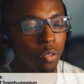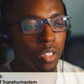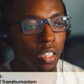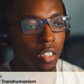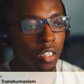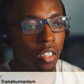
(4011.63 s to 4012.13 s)

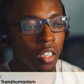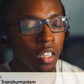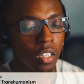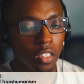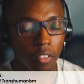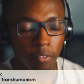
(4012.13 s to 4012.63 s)
For
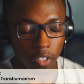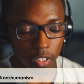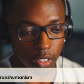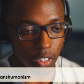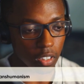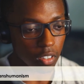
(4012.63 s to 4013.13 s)
instance,
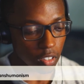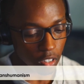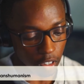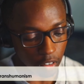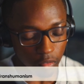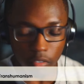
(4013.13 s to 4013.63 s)
when you're
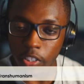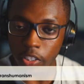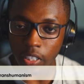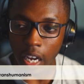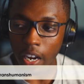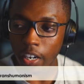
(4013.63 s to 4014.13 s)
tired and it's late
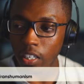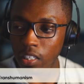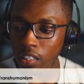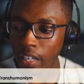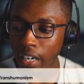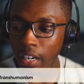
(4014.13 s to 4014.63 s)
at night,
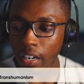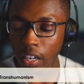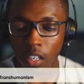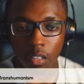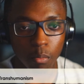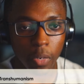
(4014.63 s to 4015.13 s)
my screen
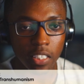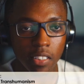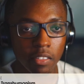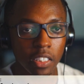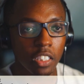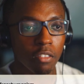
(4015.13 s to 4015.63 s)
is right now
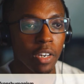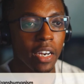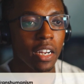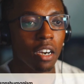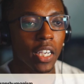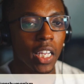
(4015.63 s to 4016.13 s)
getting more and
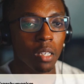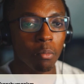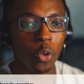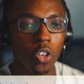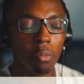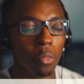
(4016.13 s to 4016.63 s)
more
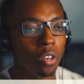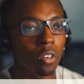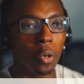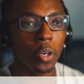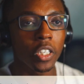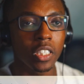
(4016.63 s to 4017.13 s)
orange as it gets
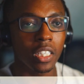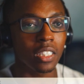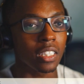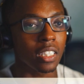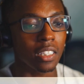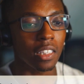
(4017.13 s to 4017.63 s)
later at
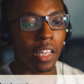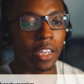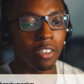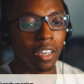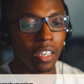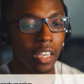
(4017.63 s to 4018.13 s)
night. It is
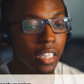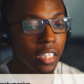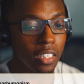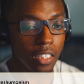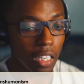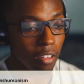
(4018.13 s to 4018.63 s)

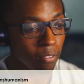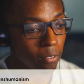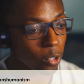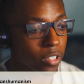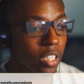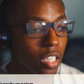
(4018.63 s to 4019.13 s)
11:14
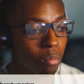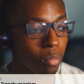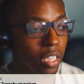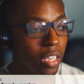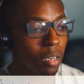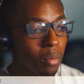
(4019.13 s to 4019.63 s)
p.m. on the East
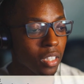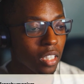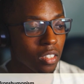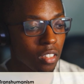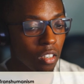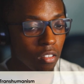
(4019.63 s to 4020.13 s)
Coast.
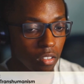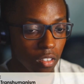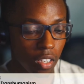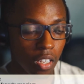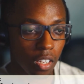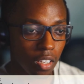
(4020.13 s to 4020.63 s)
It's getting
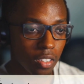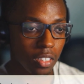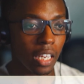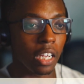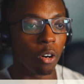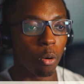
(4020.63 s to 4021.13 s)
more
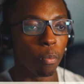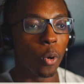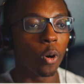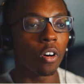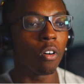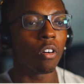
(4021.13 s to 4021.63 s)
orange
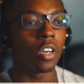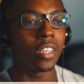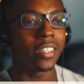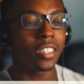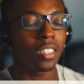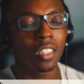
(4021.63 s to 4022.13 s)

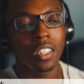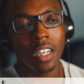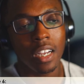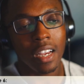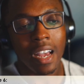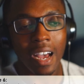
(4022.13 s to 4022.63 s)
as
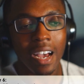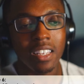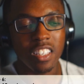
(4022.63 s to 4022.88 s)
typically